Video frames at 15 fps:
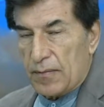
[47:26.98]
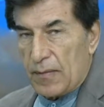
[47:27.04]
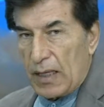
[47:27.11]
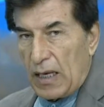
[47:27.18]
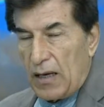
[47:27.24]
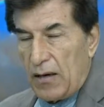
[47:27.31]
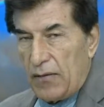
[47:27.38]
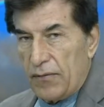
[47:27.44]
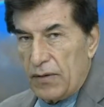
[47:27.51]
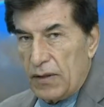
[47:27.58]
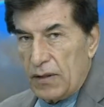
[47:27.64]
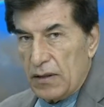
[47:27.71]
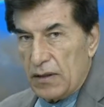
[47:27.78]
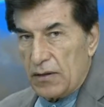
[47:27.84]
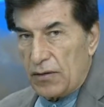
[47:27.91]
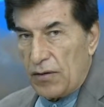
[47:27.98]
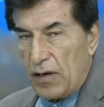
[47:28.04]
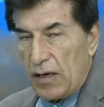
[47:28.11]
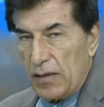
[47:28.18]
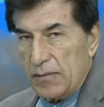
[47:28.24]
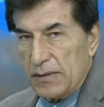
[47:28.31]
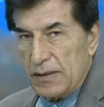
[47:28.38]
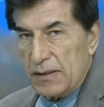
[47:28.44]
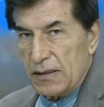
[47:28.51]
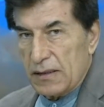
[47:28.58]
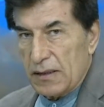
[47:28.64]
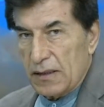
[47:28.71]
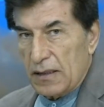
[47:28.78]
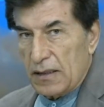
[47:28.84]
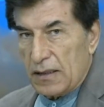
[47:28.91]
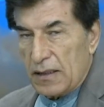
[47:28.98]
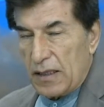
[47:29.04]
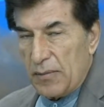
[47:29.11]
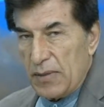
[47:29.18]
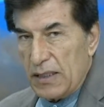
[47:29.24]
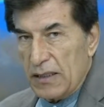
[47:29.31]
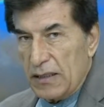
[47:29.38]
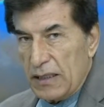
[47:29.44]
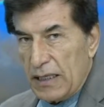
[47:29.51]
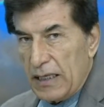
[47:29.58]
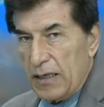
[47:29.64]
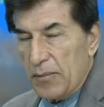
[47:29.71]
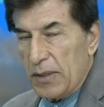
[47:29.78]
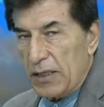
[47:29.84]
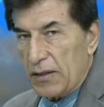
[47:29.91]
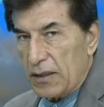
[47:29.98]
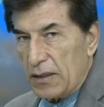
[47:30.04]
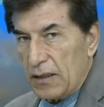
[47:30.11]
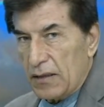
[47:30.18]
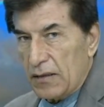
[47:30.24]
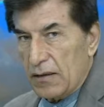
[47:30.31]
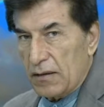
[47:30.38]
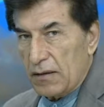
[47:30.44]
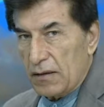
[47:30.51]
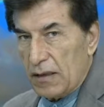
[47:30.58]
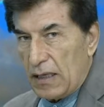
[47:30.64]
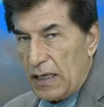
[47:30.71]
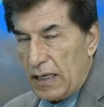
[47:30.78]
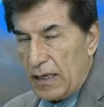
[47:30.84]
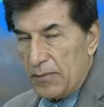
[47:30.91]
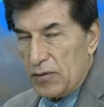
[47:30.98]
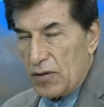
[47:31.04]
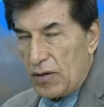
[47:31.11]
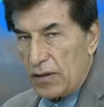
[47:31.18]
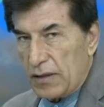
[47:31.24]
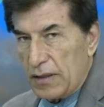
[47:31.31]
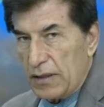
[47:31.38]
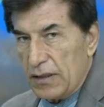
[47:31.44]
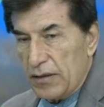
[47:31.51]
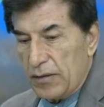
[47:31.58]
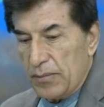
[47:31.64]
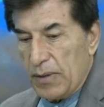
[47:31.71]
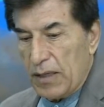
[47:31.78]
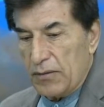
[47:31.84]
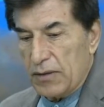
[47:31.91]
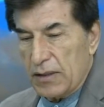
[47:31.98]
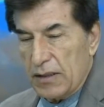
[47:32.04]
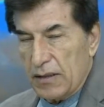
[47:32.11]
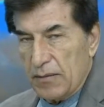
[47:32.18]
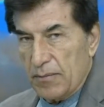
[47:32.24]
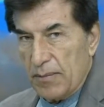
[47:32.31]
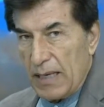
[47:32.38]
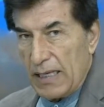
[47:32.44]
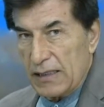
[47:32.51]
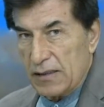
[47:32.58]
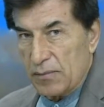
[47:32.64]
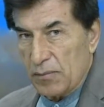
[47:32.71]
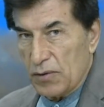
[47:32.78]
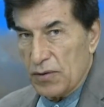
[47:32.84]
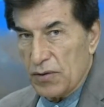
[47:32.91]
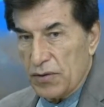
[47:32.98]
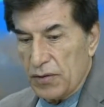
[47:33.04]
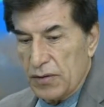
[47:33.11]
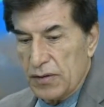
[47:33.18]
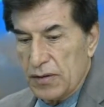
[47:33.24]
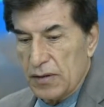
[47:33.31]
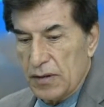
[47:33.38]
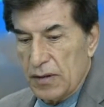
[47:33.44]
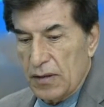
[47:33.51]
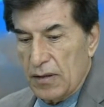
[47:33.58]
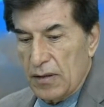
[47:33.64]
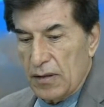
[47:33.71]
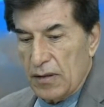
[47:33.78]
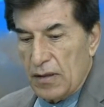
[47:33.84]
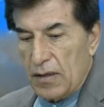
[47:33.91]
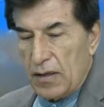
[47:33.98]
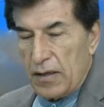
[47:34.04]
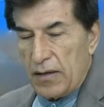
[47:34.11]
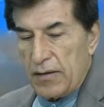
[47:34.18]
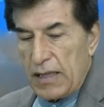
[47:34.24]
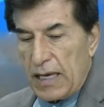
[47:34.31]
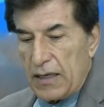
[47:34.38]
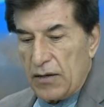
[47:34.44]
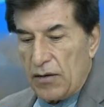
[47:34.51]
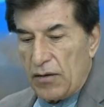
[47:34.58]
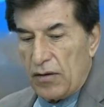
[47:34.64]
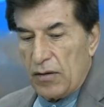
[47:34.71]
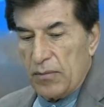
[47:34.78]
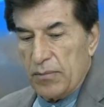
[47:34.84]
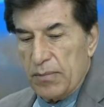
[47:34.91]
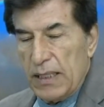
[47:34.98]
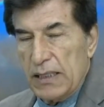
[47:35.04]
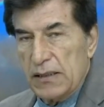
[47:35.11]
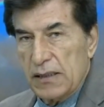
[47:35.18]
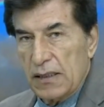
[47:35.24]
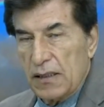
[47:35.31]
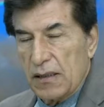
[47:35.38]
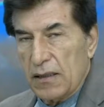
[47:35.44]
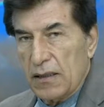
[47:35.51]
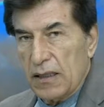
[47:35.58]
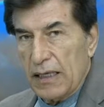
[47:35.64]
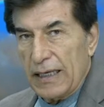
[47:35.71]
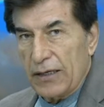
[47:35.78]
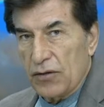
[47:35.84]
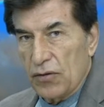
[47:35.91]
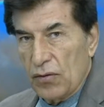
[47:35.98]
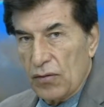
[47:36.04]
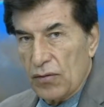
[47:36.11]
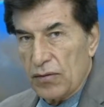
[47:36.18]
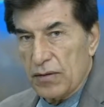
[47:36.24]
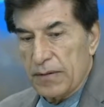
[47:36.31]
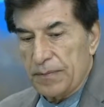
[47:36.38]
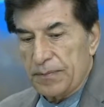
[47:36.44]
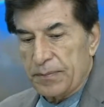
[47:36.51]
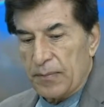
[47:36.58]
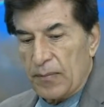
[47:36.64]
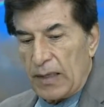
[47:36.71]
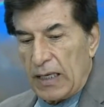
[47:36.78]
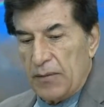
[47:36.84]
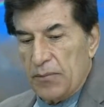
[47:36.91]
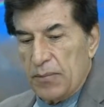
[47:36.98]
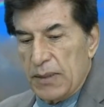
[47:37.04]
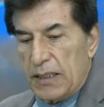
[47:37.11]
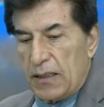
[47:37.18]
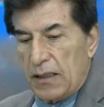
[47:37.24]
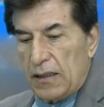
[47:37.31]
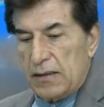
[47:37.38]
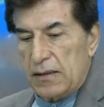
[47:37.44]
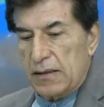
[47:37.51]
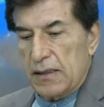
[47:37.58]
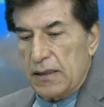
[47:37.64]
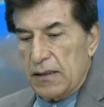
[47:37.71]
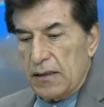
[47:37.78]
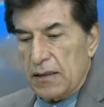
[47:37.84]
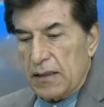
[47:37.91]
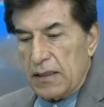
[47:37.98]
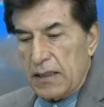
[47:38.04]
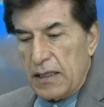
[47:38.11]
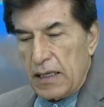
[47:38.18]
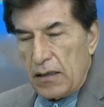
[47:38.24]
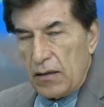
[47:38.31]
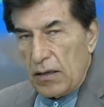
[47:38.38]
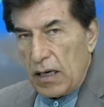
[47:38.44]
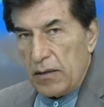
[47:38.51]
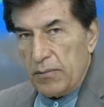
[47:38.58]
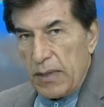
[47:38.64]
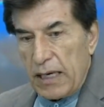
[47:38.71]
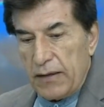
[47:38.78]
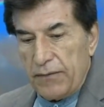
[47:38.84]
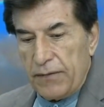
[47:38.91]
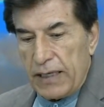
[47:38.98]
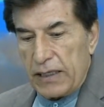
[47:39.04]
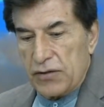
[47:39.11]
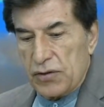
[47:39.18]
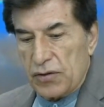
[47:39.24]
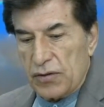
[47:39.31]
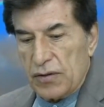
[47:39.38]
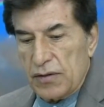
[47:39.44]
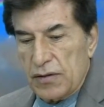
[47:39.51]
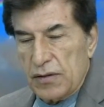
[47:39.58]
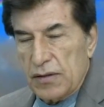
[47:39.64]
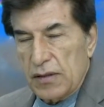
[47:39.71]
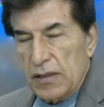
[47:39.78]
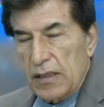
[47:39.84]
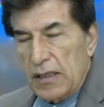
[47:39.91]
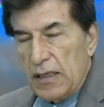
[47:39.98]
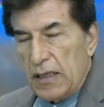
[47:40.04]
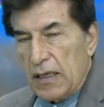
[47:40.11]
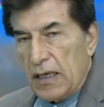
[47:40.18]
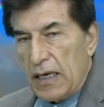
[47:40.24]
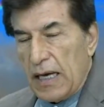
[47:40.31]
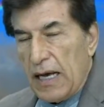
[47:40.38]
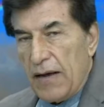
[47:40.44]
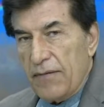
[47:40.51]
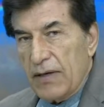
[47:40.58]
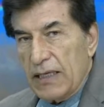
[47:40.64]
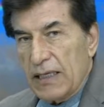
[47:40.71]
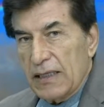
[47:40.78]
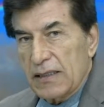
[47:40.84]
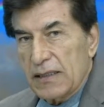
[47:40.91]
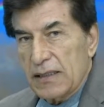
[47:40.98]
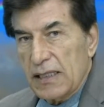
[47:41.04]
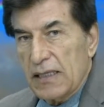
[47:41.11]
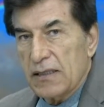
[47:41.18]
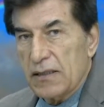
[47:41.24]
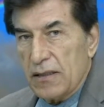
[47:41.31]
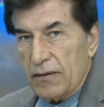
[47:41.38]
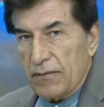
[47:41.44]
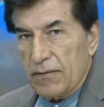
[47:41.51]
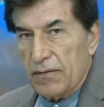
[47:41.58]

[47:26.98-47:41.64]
of the crimes committed in America and I'm talking here about the mass murders that are basically ignored because the gun manufacturers have an incentive